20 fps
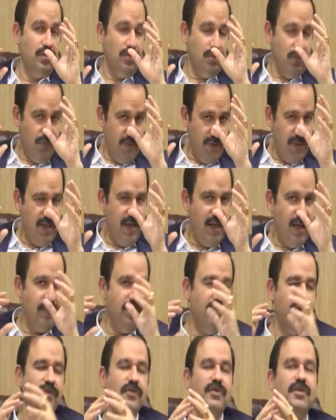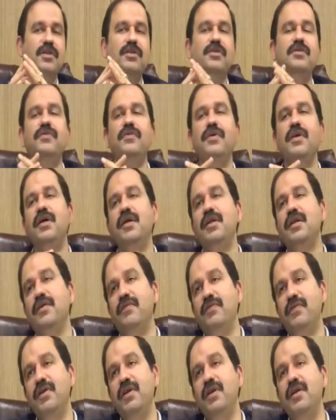So with the help of this, we are
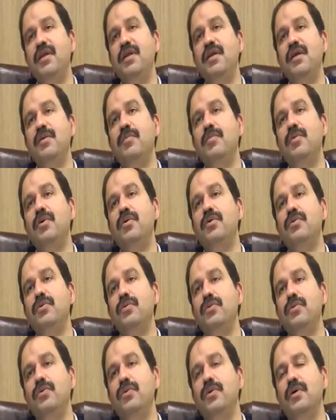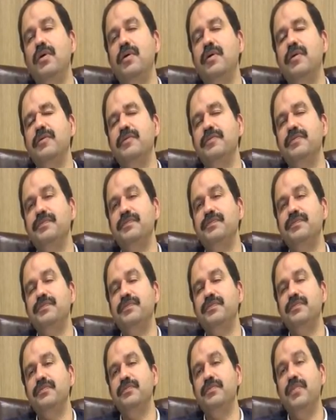definitely able
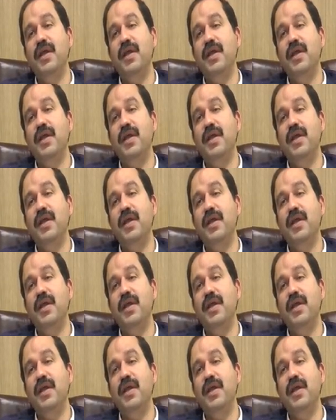to